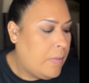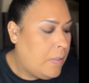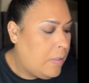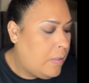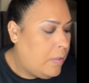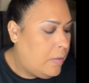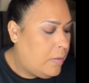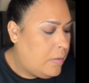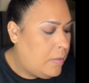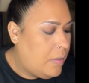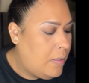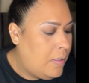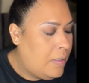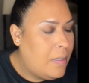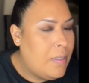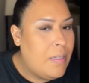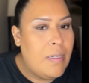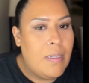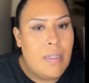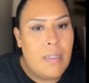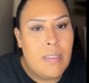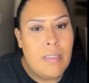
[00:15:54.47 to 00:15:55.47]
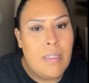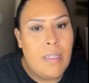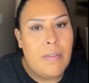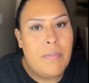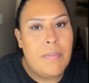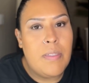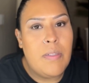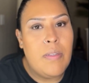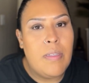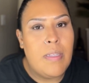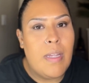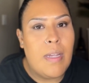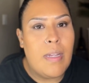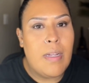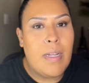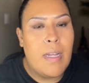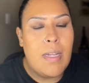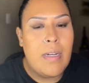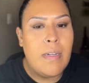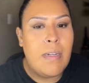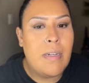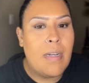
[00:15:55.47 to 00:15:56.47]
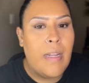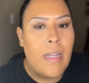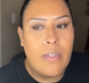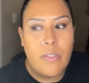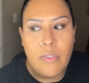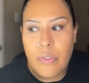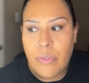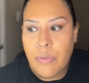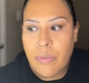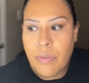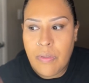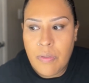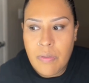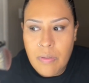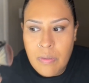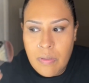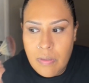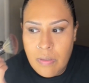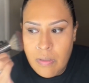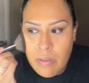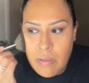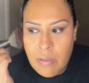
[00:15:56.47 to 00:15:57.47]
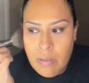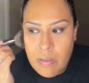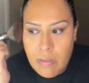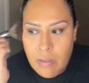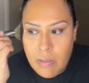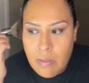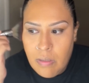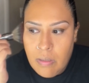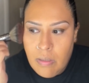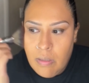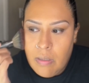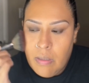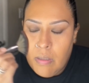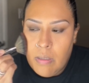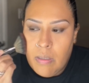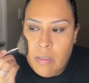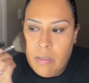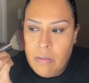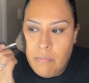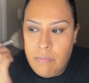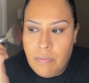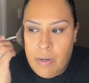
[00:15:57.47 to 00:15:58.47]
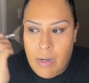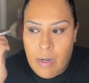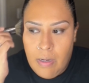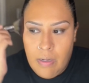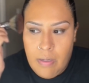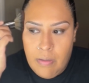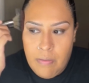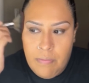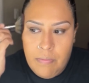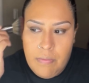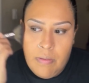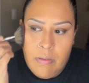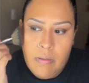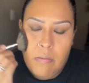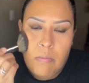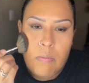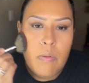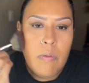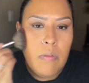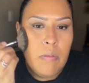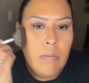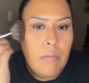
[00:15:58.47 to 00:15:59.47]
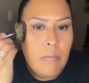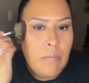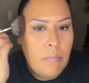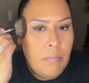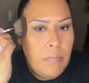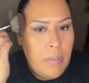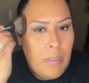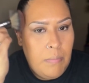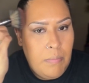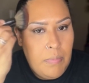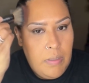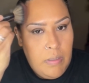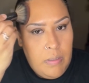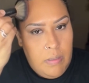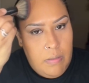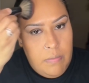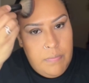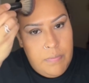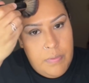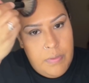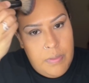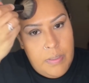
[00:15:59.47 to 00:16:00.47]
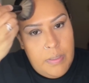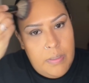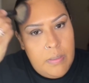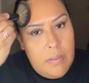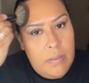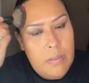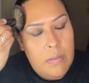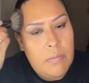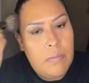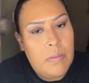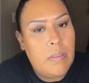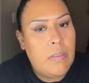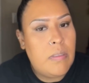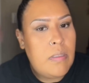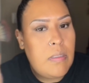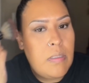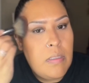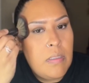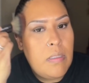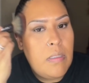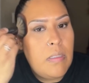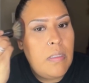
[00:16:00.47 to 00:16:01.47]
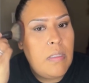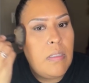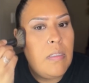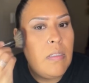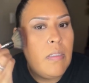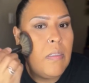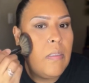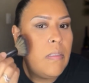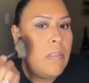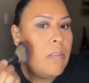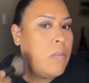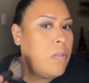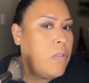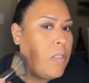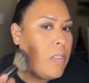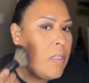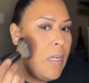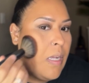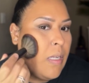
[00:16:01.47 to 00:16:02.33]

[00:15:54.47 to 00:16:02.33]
See, it gives you that kind of natural vibe. Well, what I'm looking for. So it's not